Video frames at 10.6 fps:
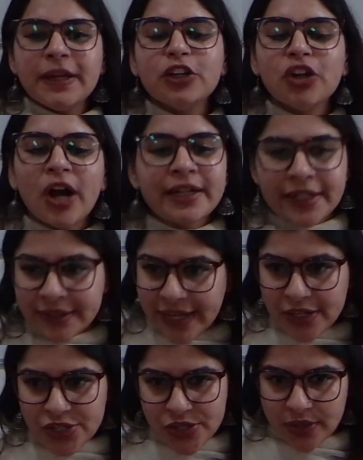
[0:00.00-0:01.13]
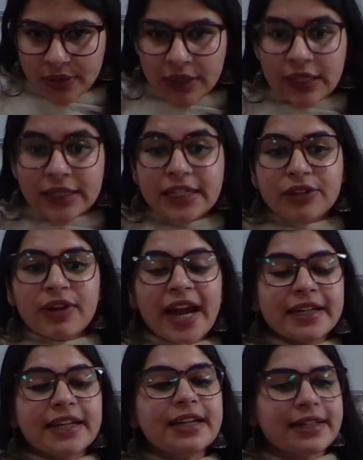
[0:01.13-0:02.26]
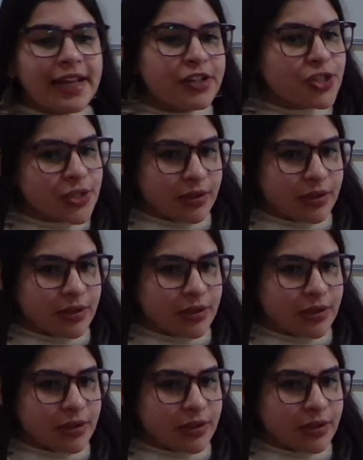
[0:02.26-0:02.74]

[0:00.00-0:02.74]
not intentional. Divided attention.